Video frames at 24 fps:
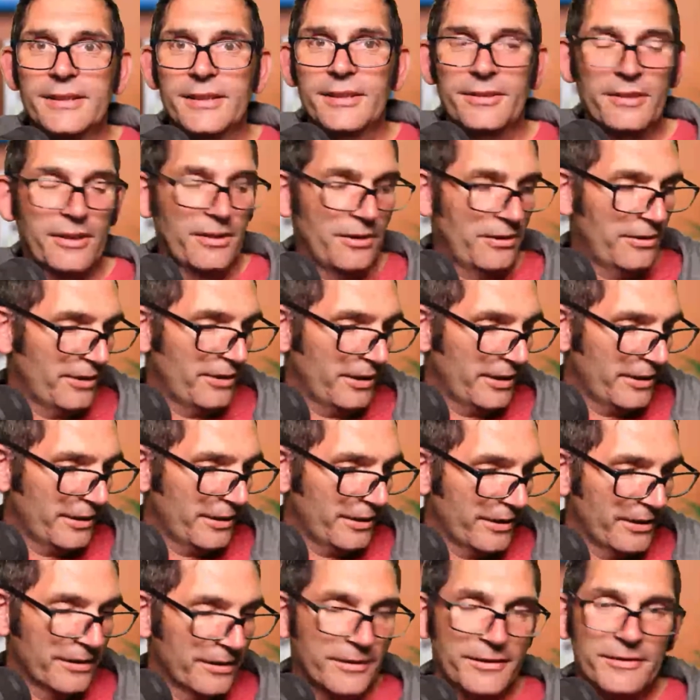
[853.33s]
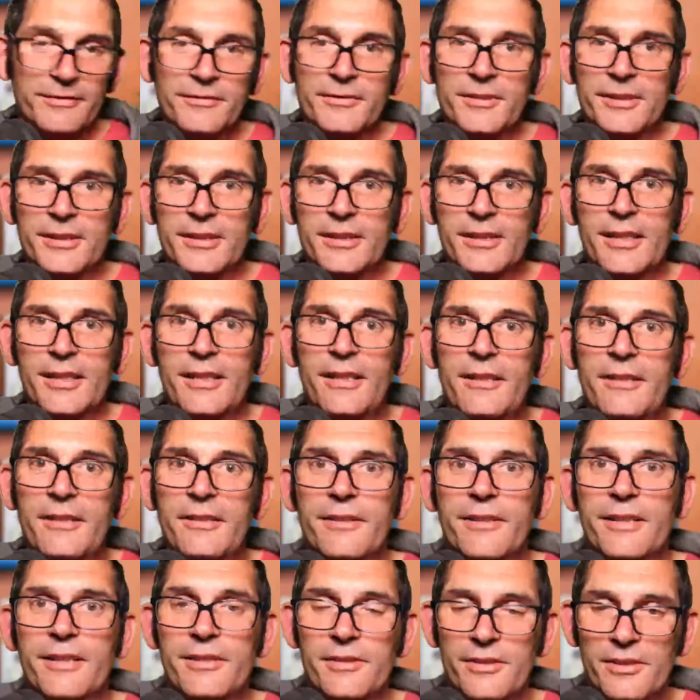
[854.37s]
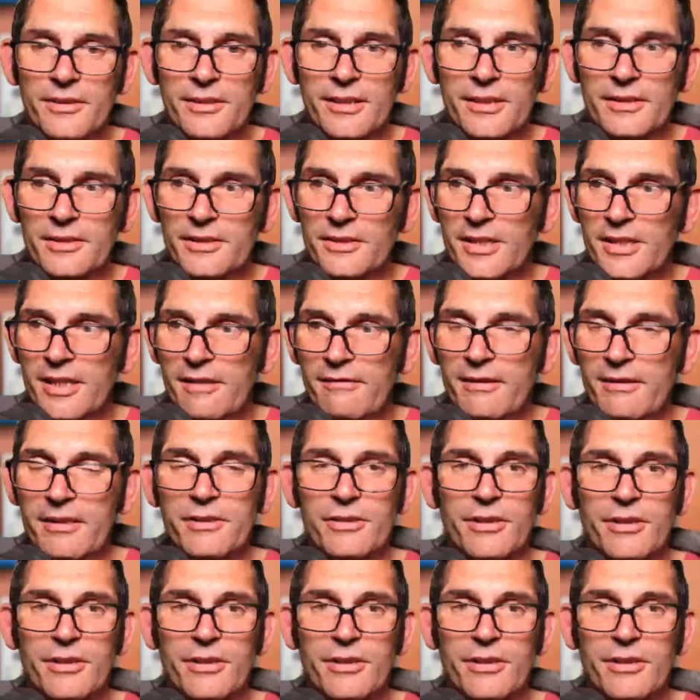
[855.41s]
I don't like killing things unnecessarily,